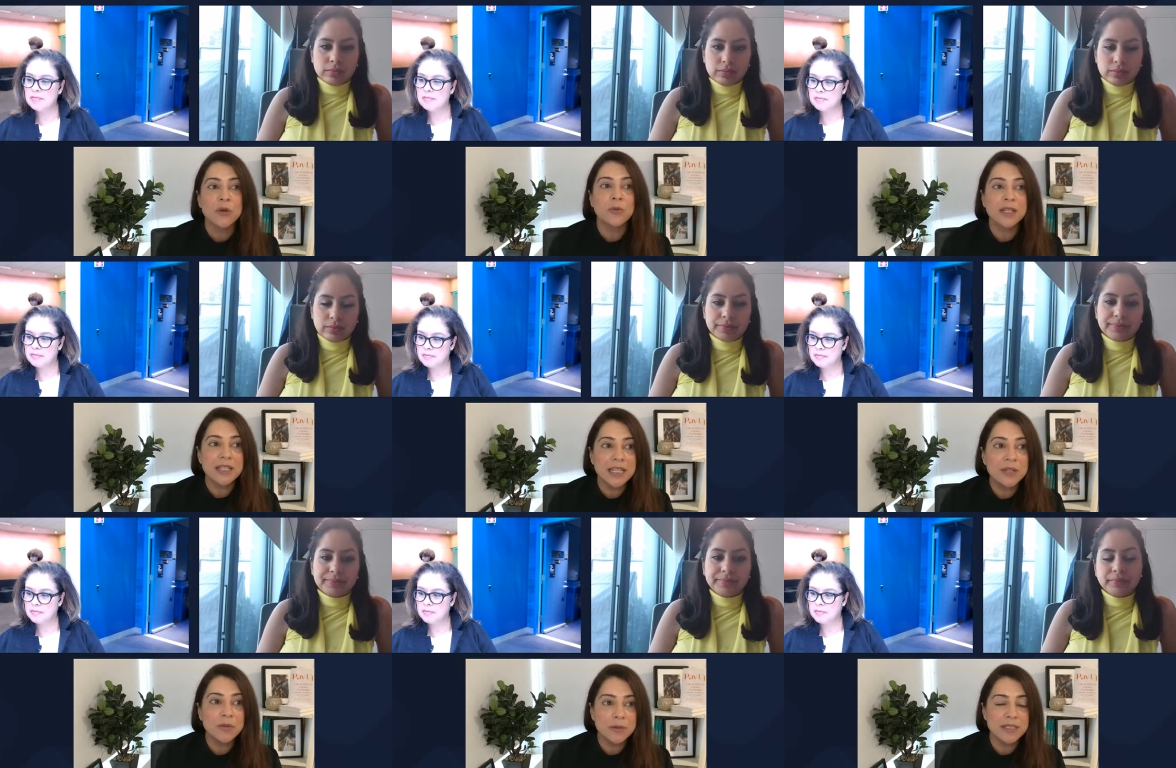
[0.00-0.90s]
Speaker 1: We
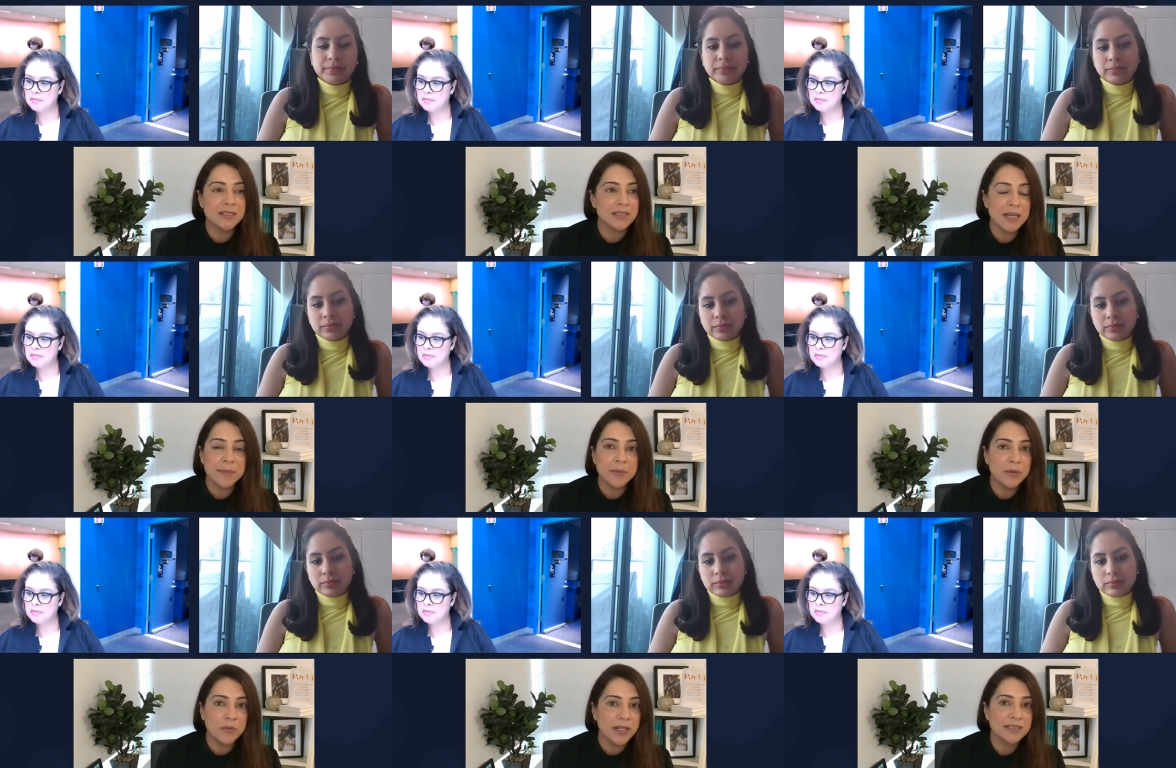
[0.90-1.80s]
need women to step up
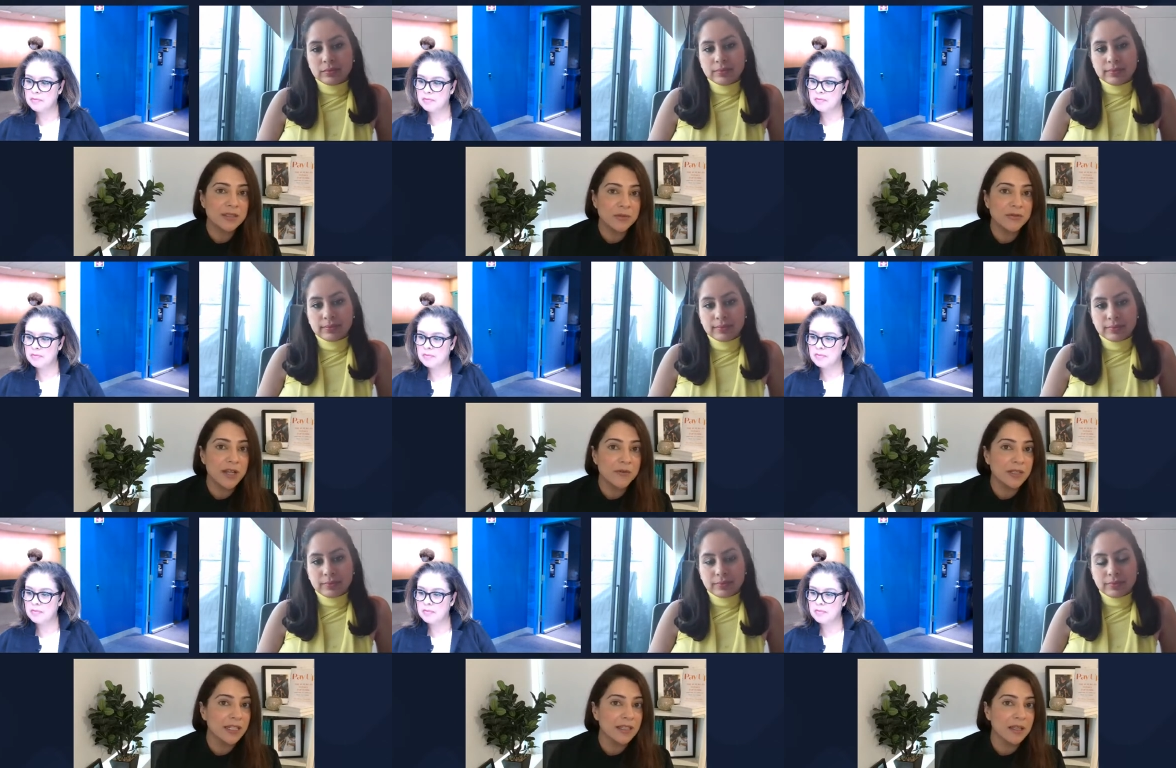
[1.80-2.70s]
in ways that we've
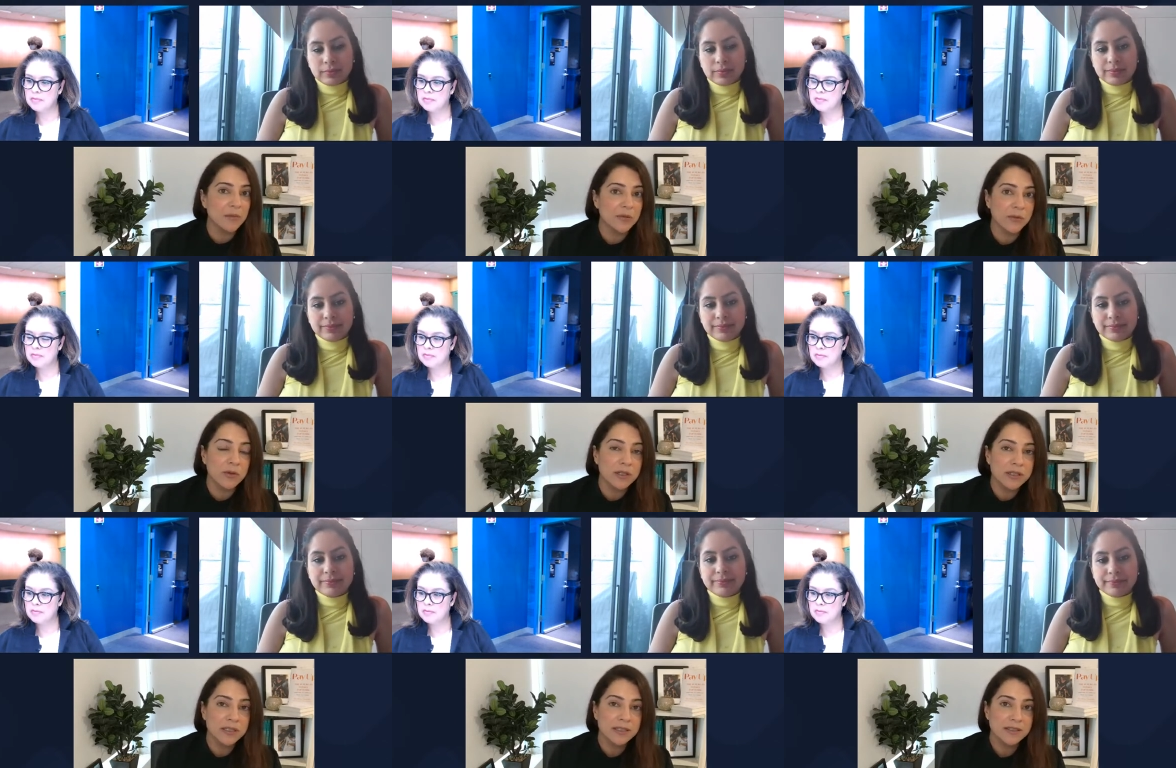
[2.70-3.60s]
never needed them
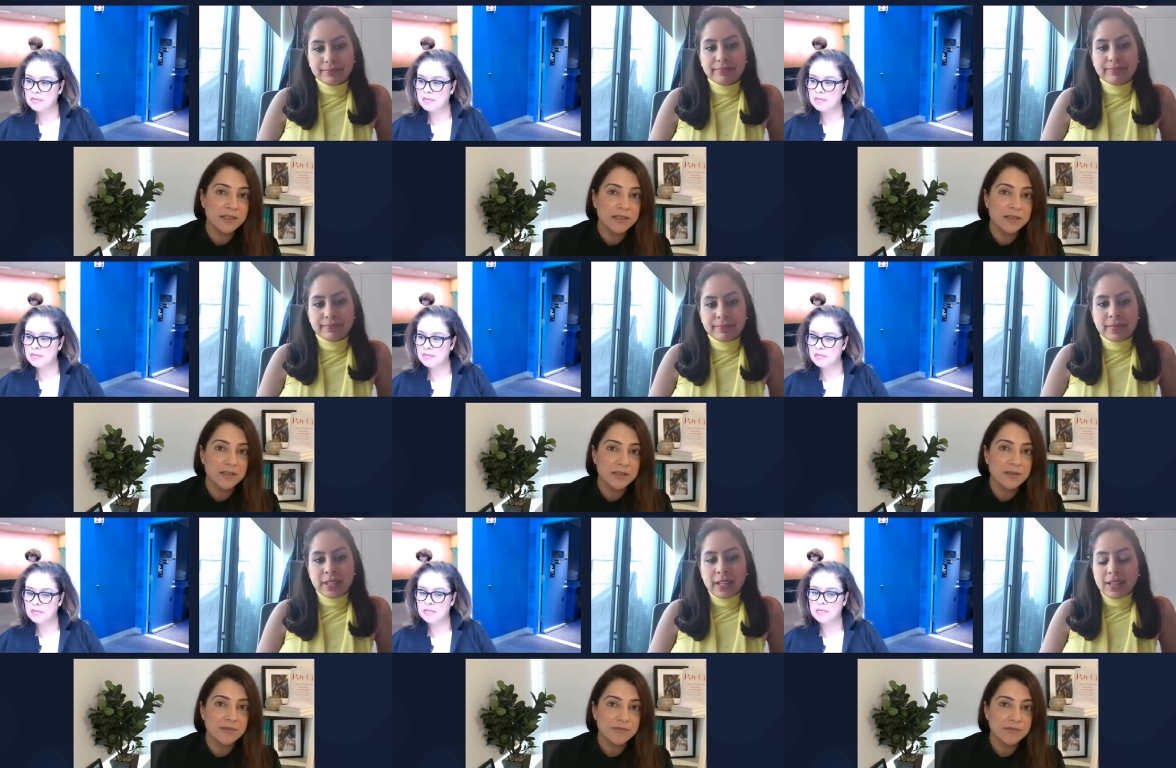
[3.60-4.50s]
before.
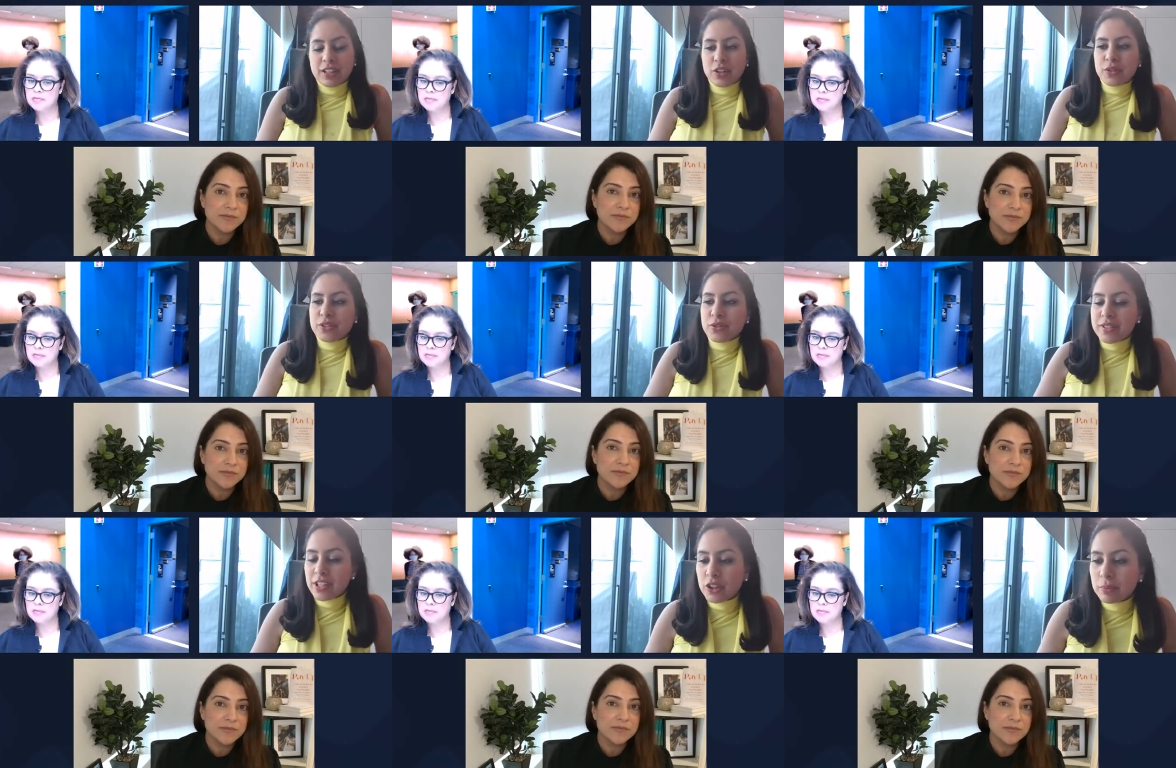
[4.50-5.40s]
Speaker 2: You know, it's
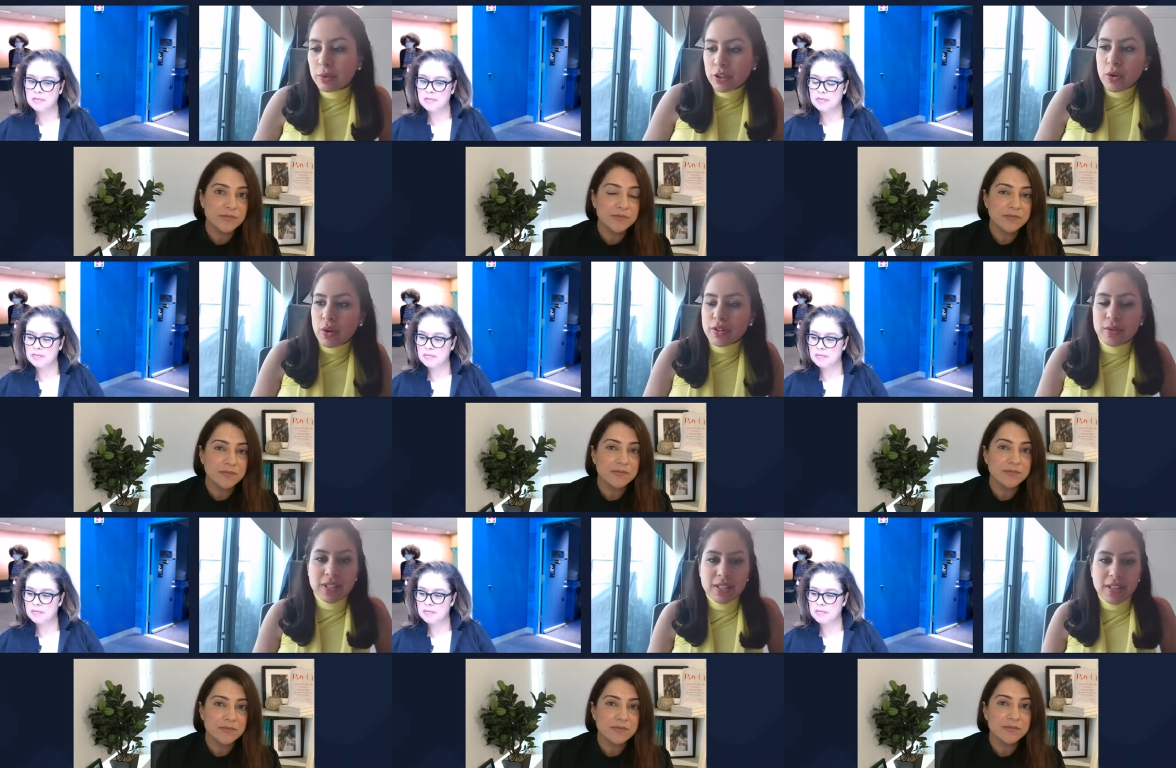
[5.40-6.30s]
interesting in your book you also
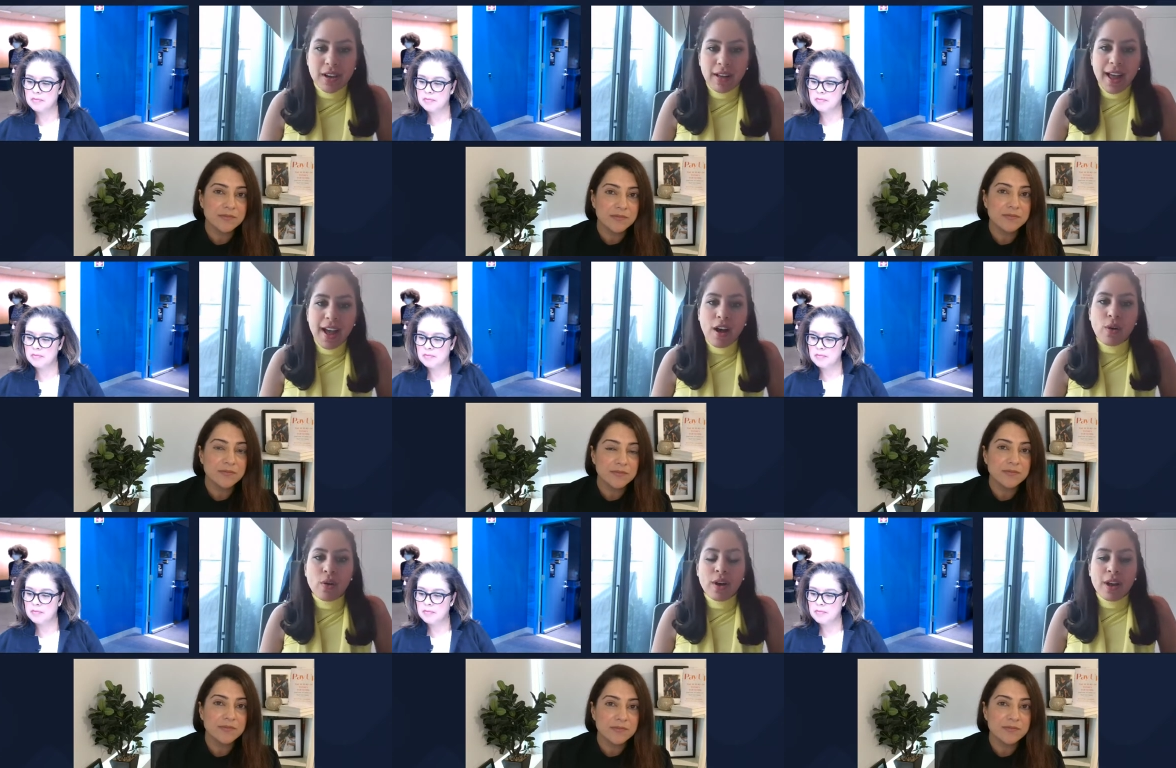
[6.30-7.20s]
detail
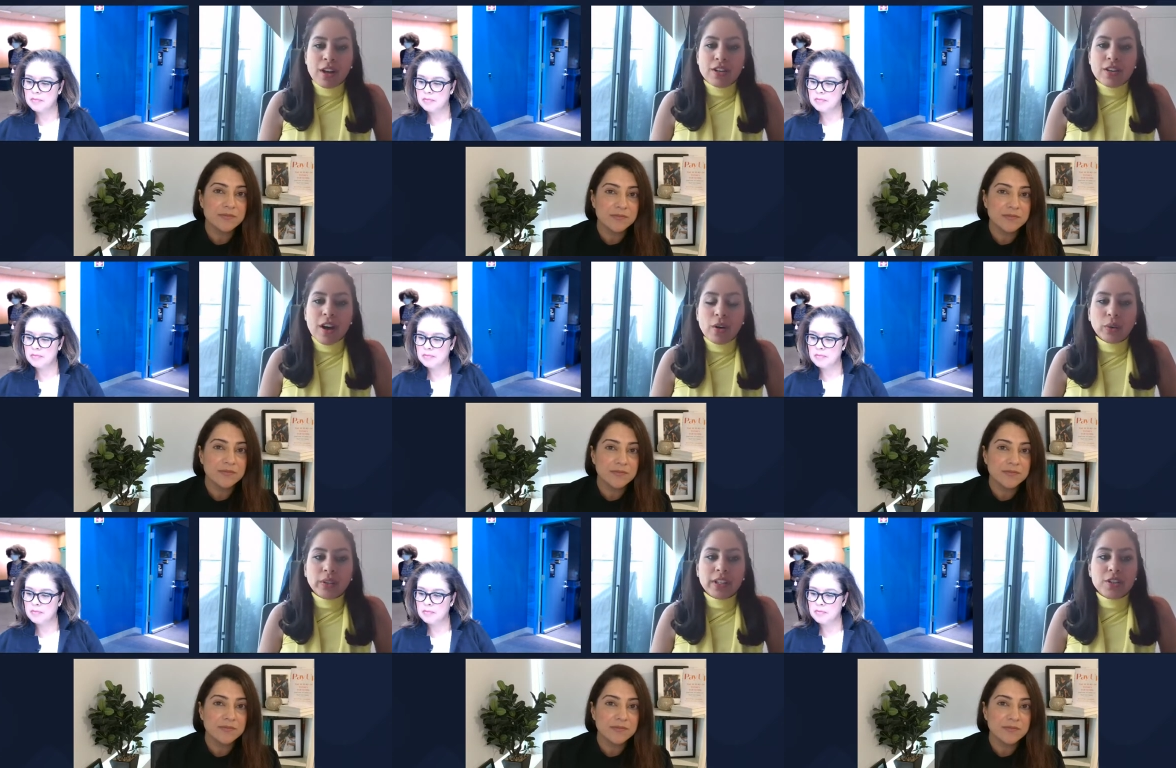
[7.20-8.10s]
how not
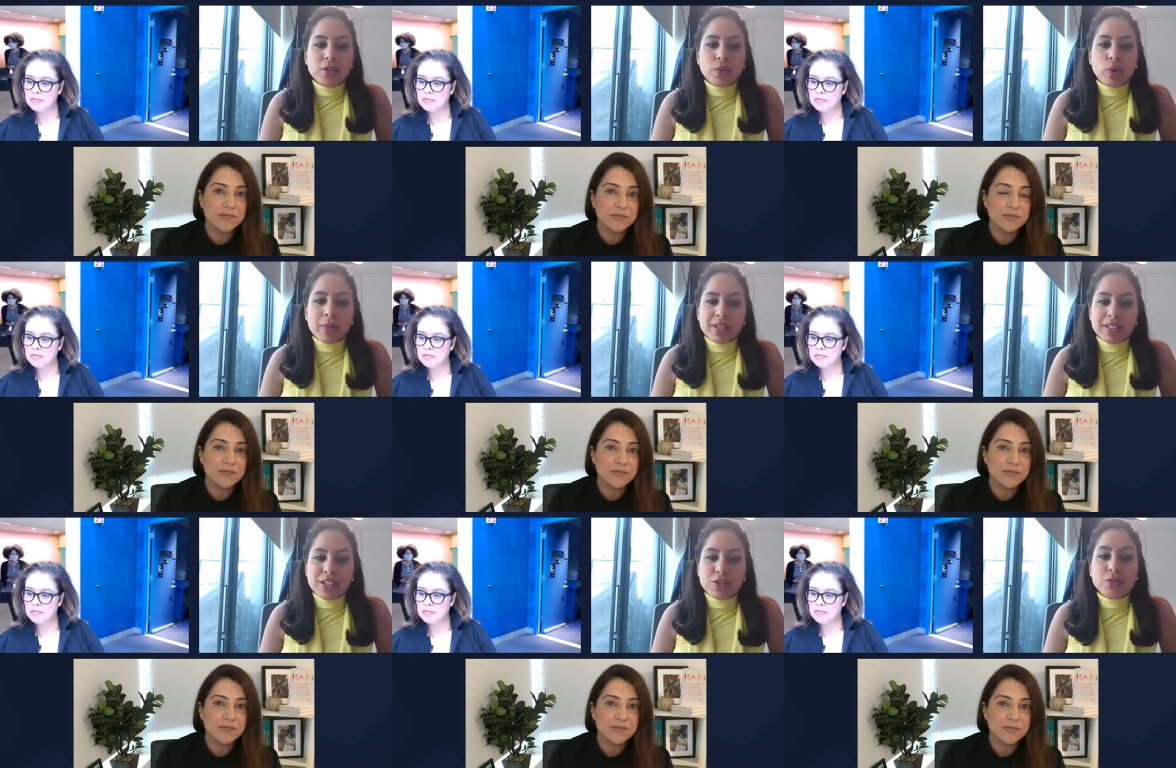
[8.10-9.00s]
only do women
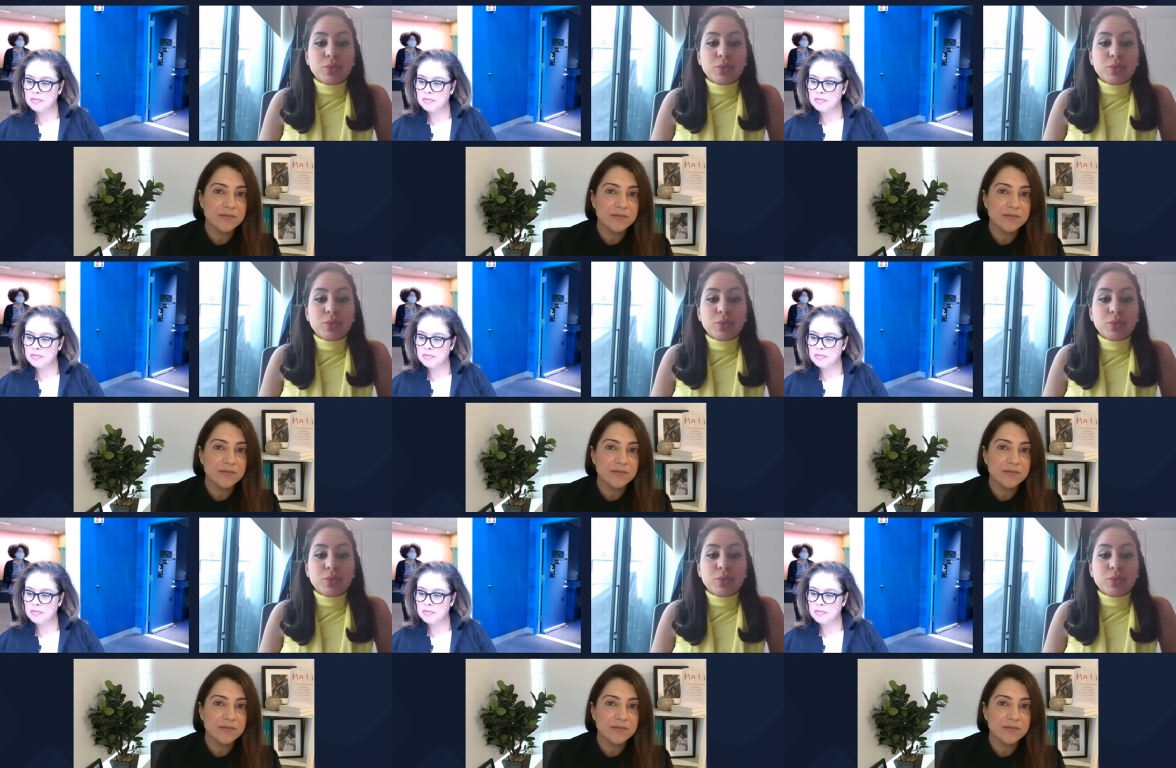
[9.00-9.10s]
need to